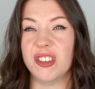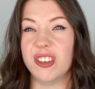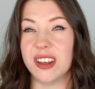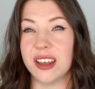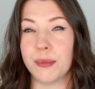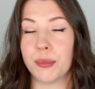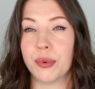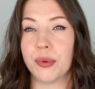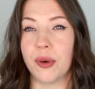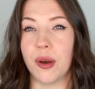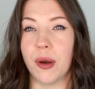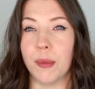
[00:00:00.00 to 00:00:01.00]
deep,
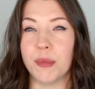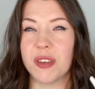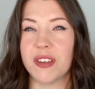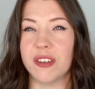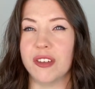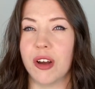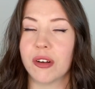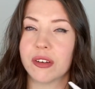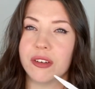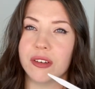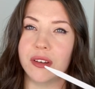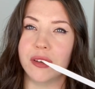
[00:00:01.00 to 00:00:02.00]
um,
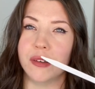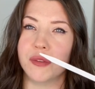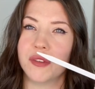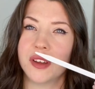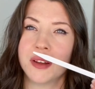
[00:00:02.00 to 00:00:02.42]
seductive,